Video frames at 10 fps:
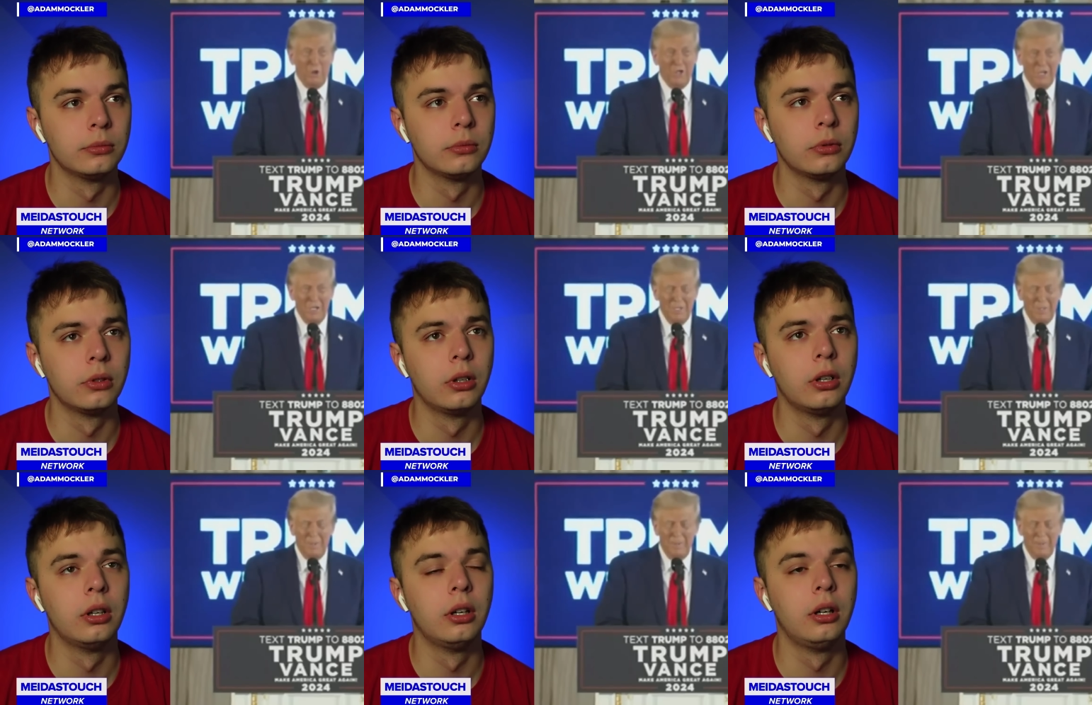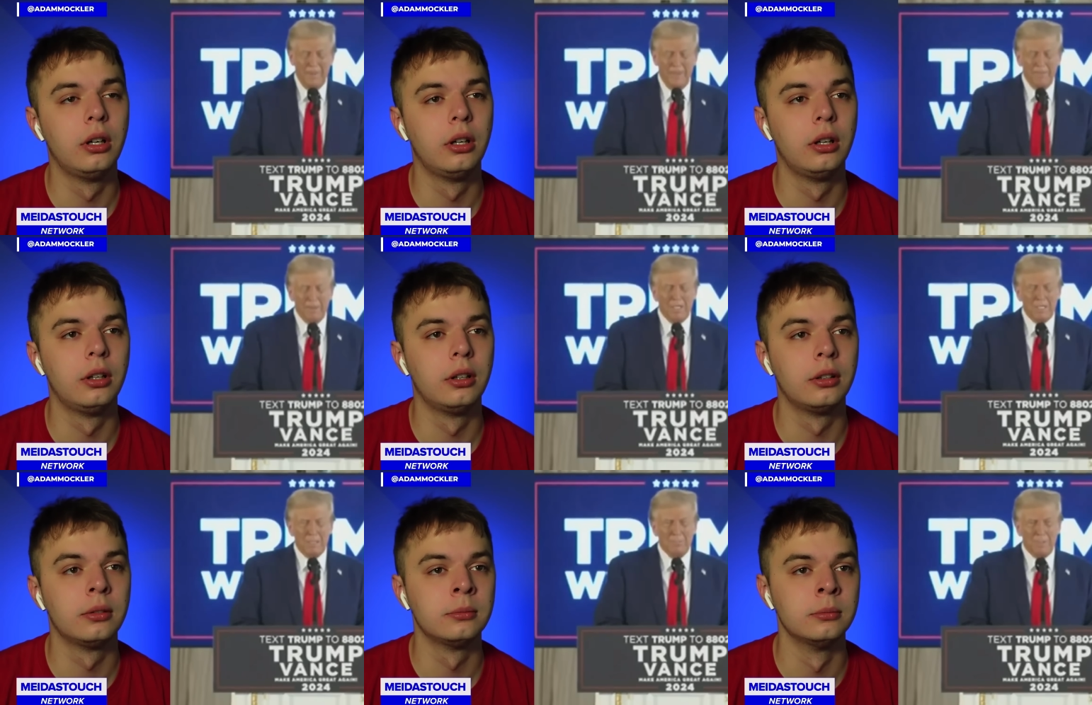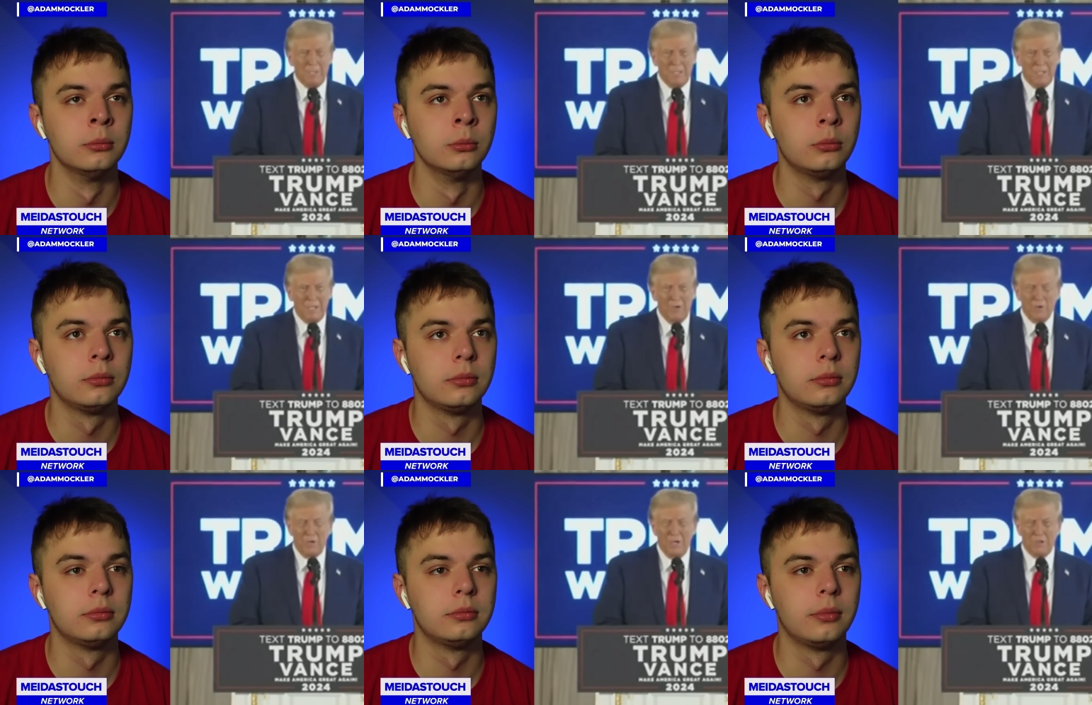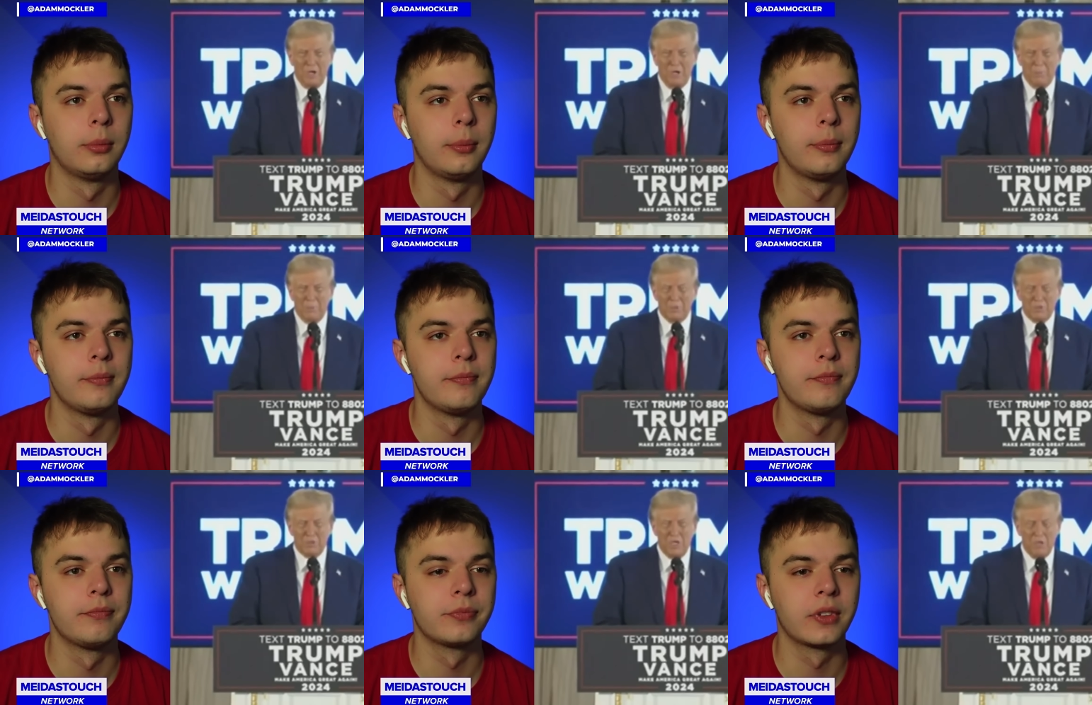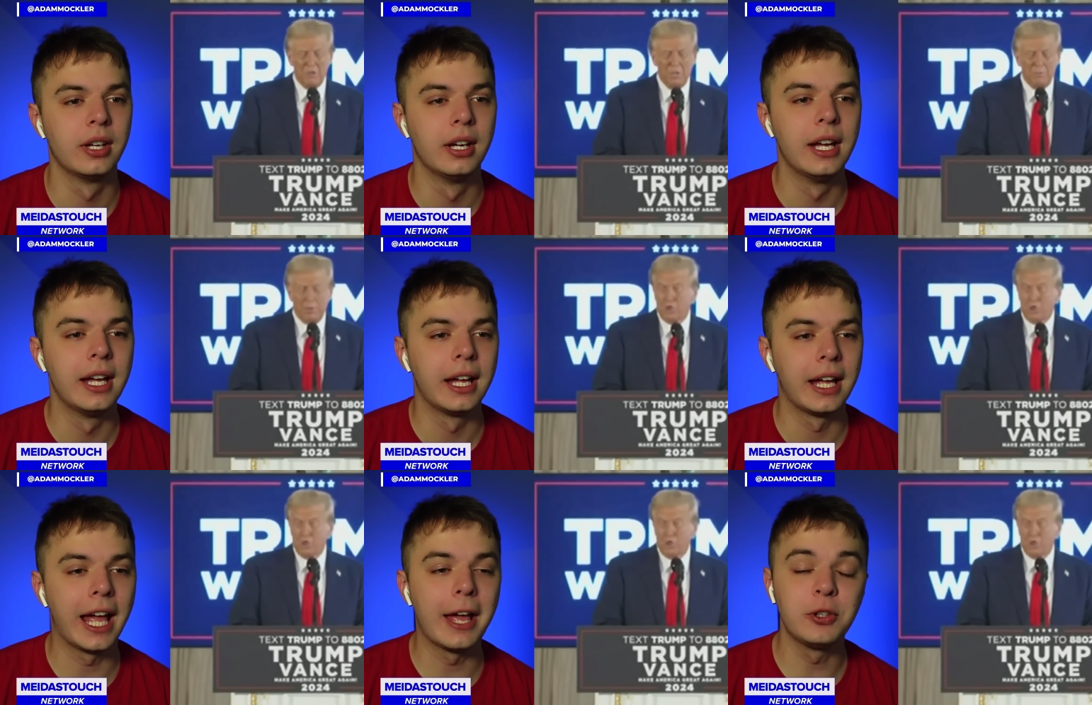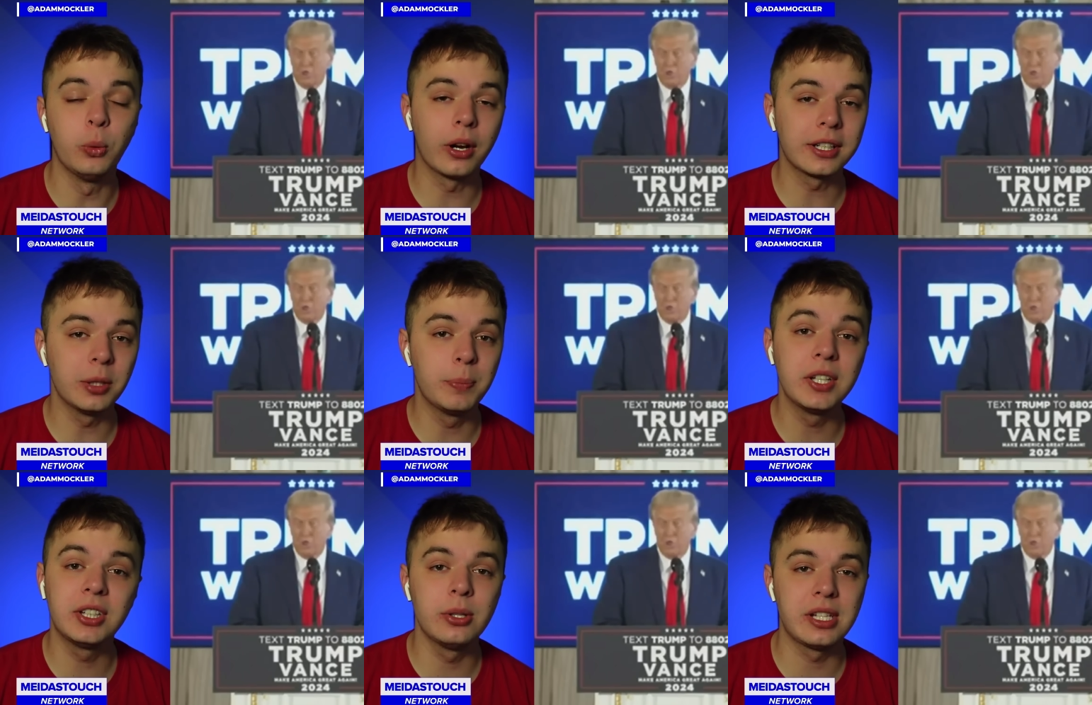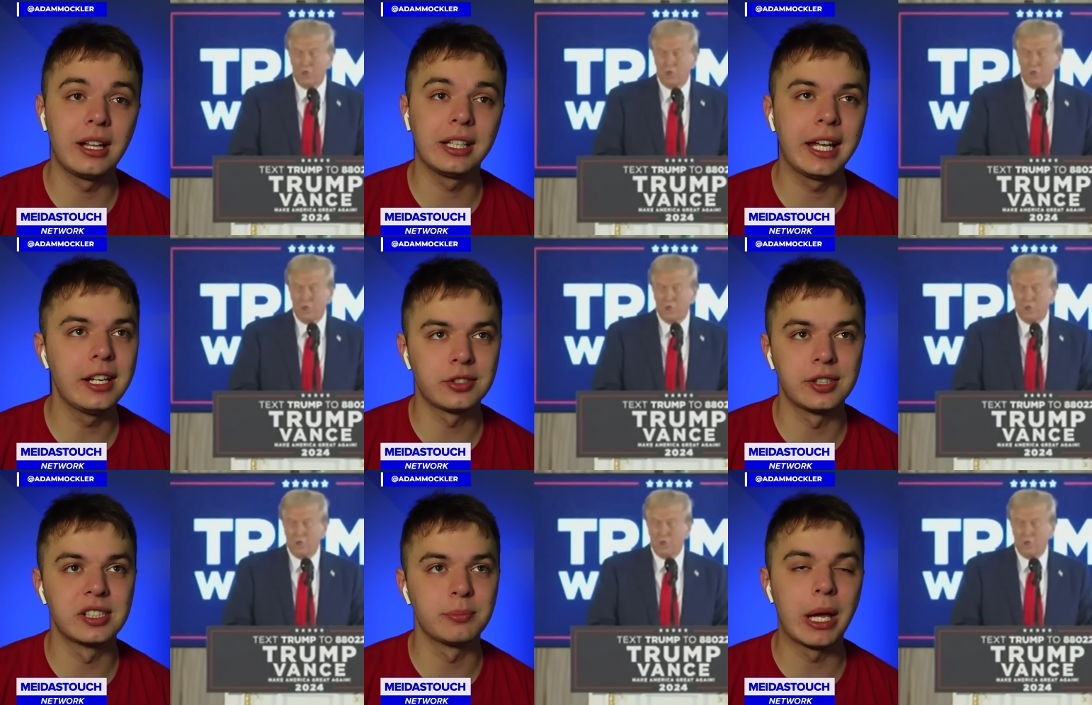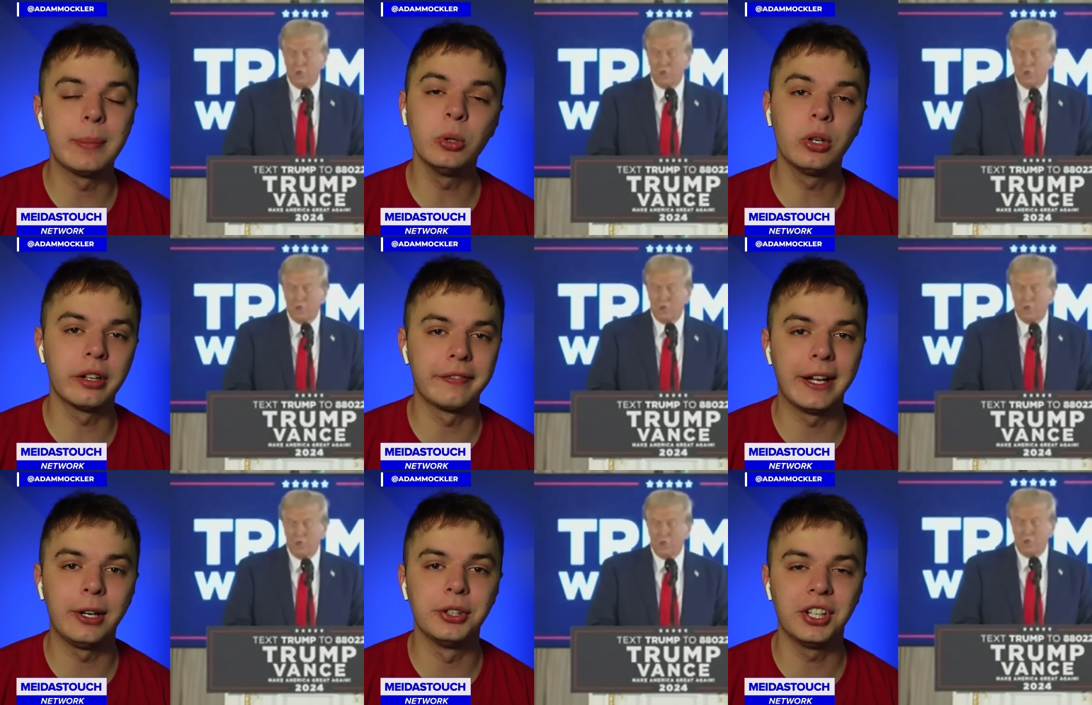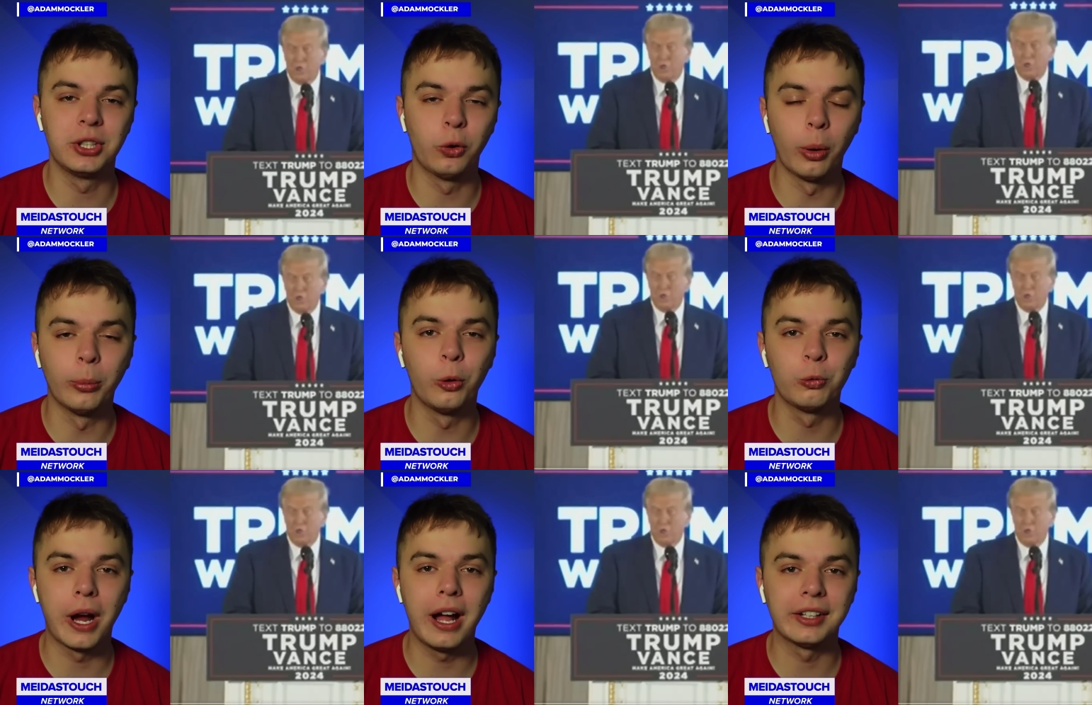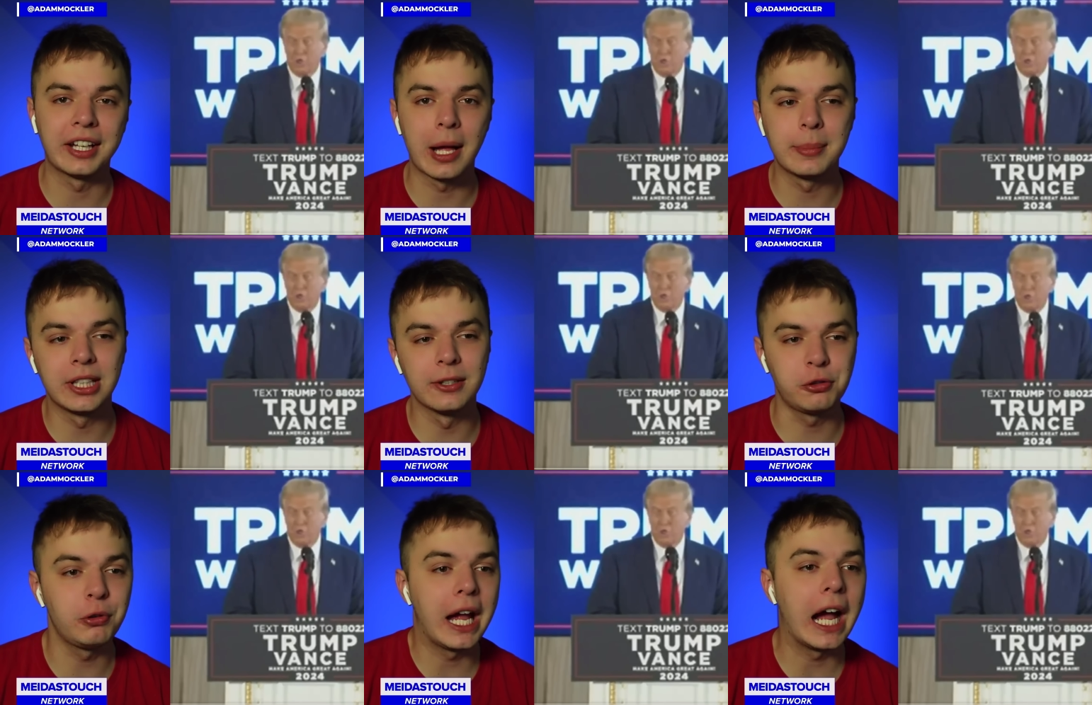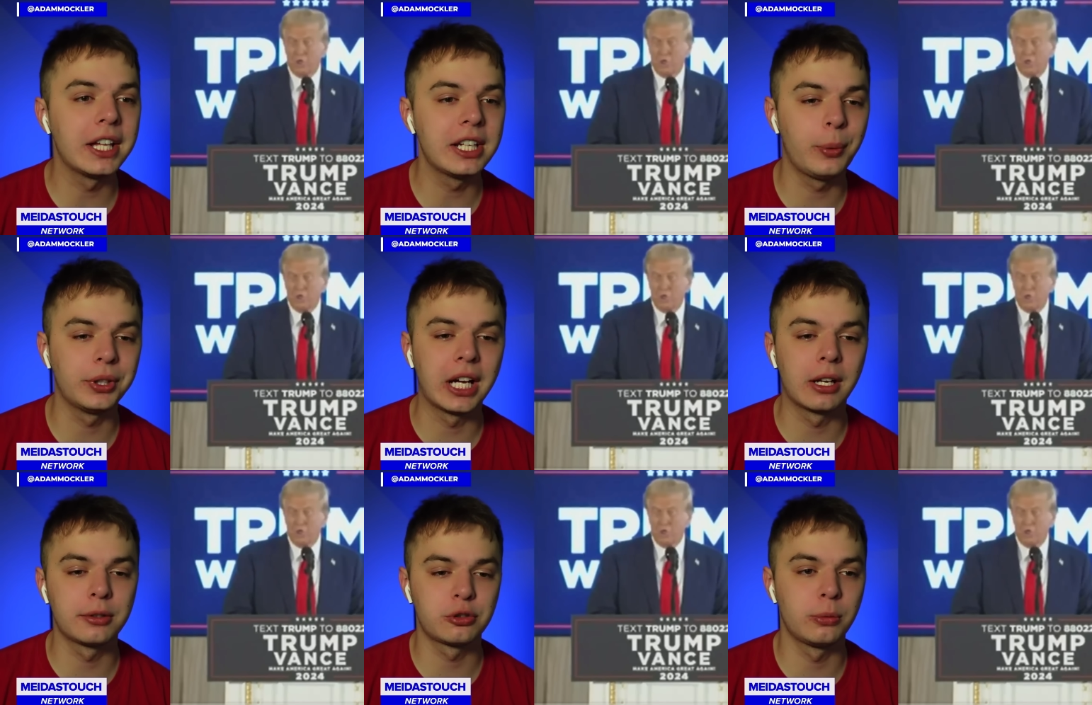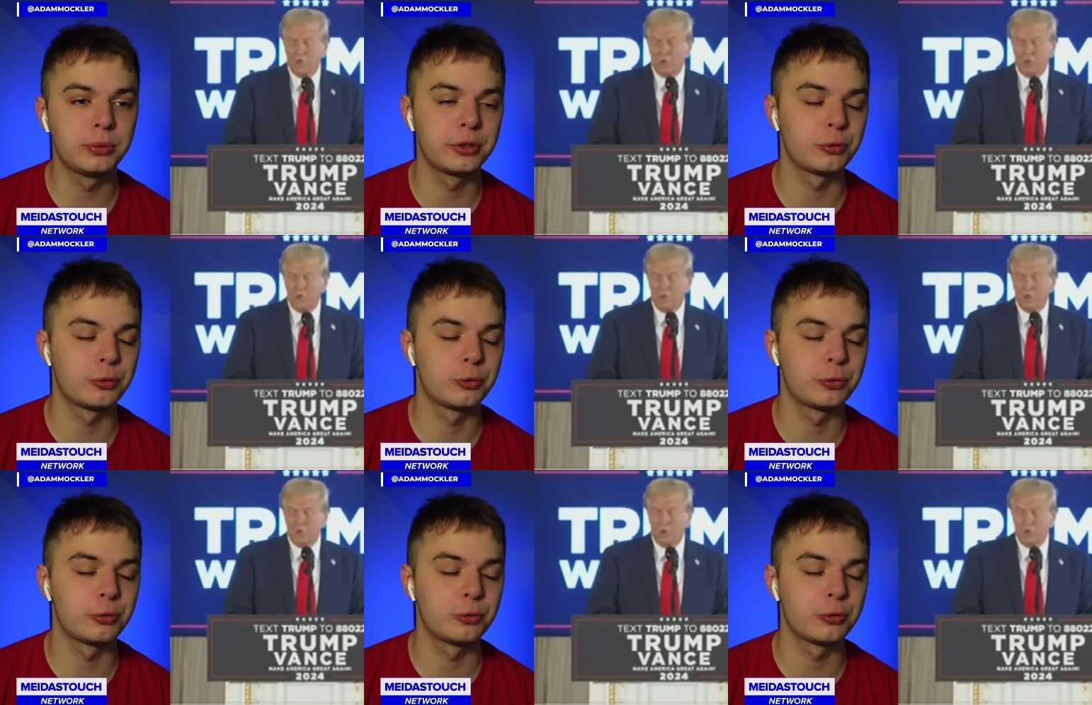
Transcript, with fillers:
Speaker 1: they would. But but how how terrible to say, right? Because
Speaker 2: if you wanted to beat those allegations, maybe you could have held a normal rally. I mean, there's a reality where Donald Trump just